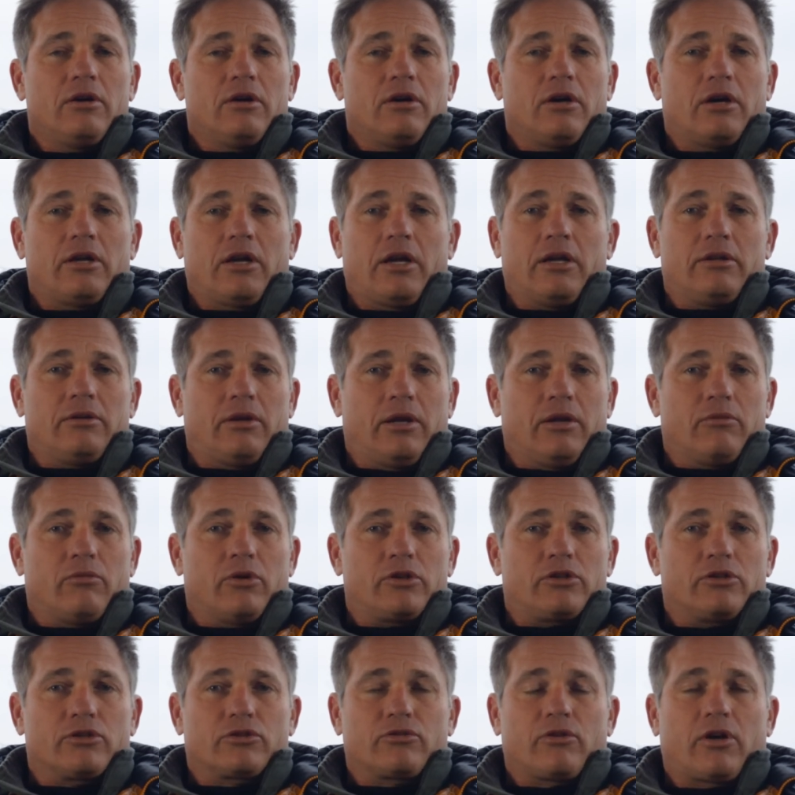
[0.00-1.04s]
and
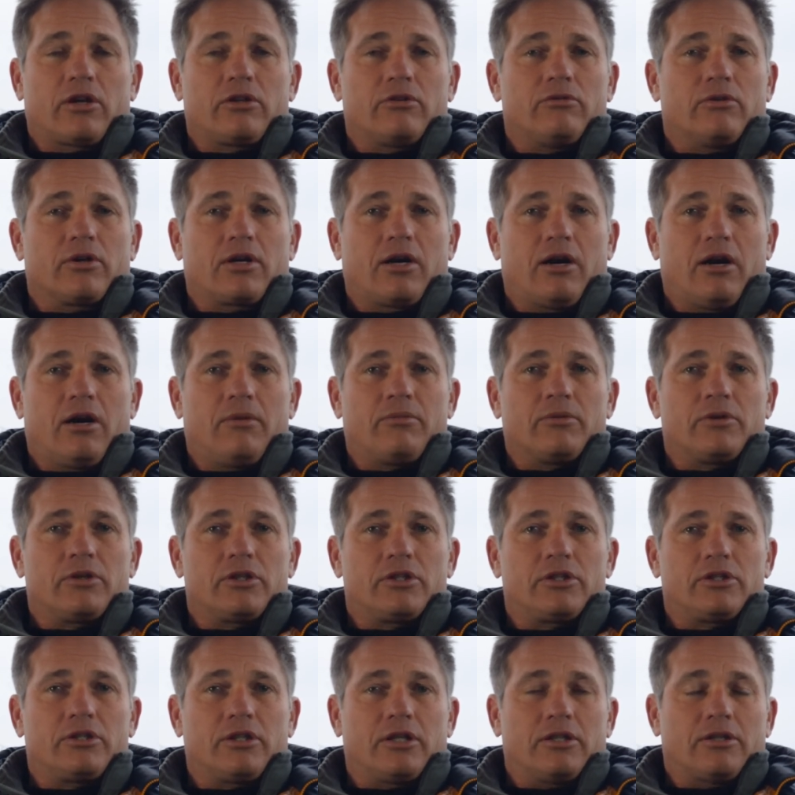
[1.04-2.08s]
what you're trying to
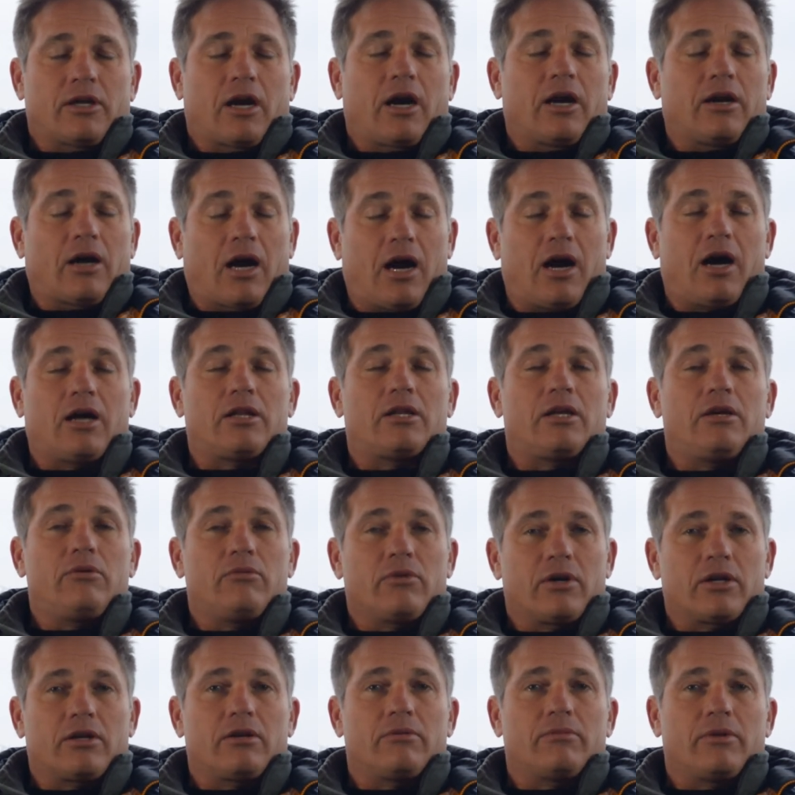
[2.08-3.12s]
accomplish, then I highly
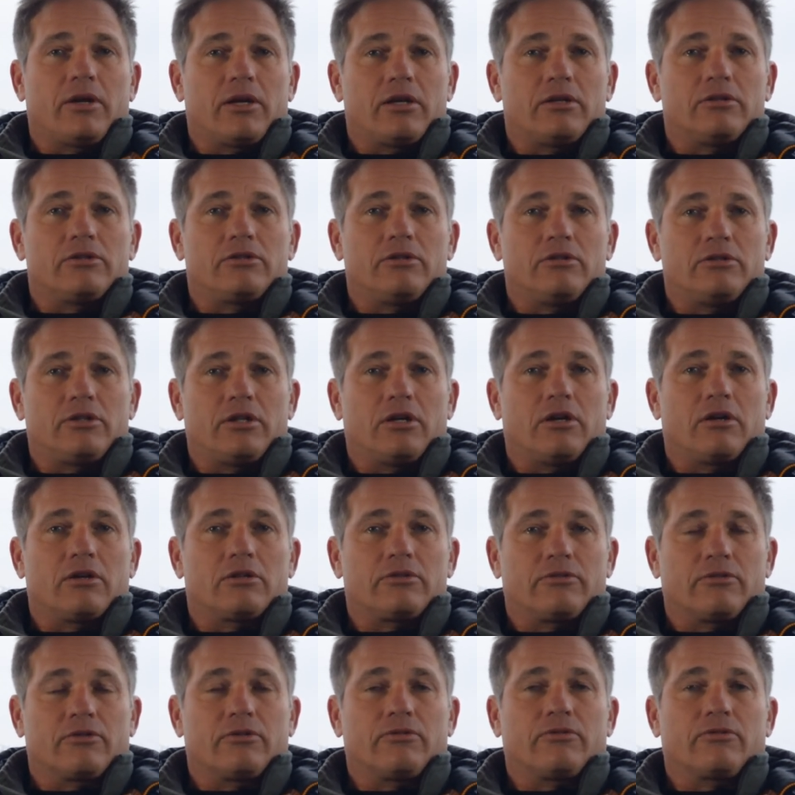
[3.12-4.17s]
recommend Susie
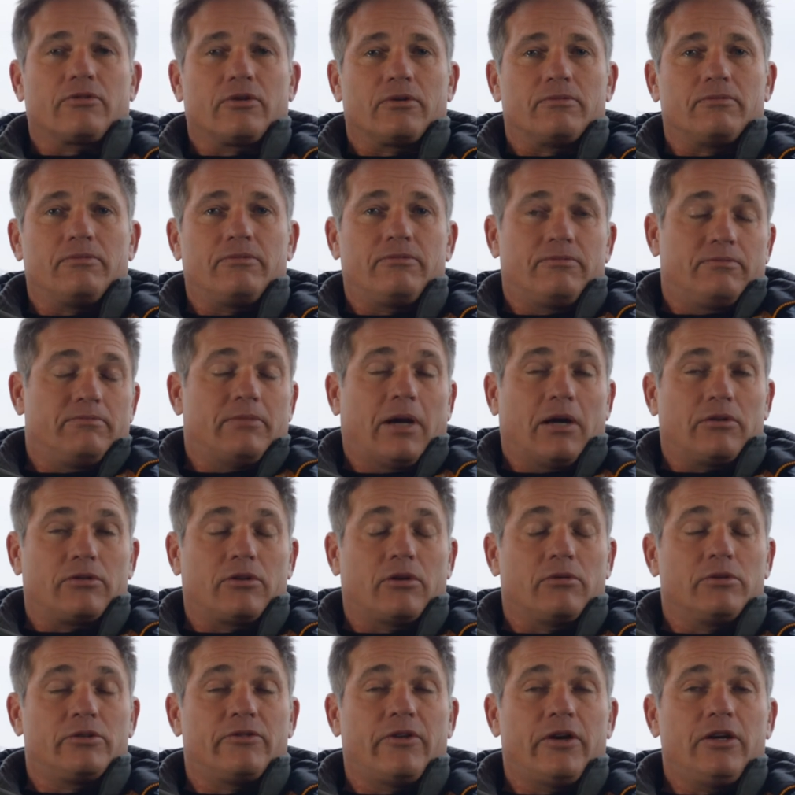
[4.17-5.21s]
Huxford from Mountain
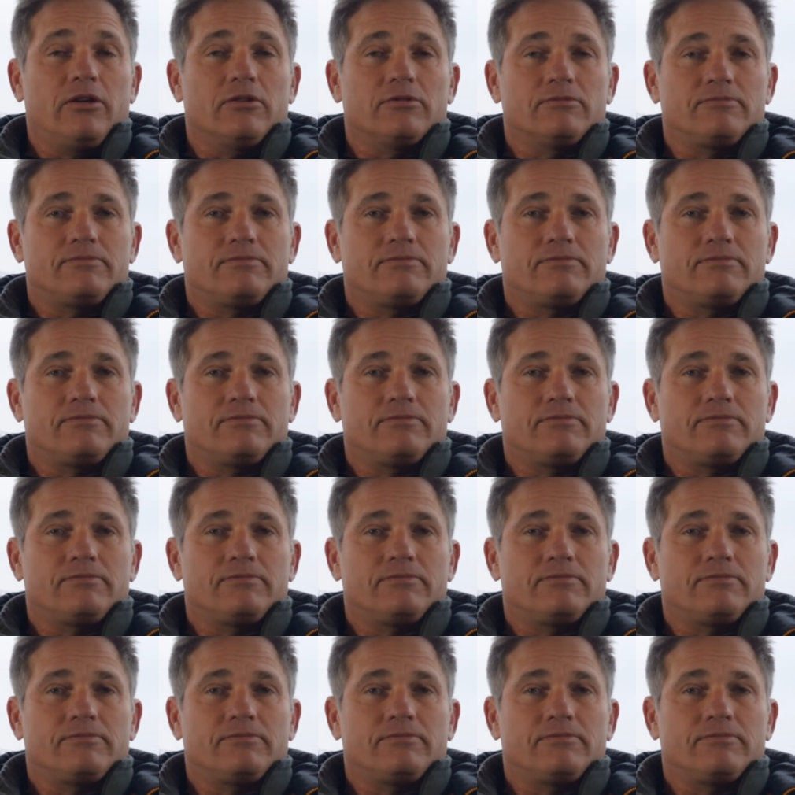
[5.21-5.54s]
Homes Vail.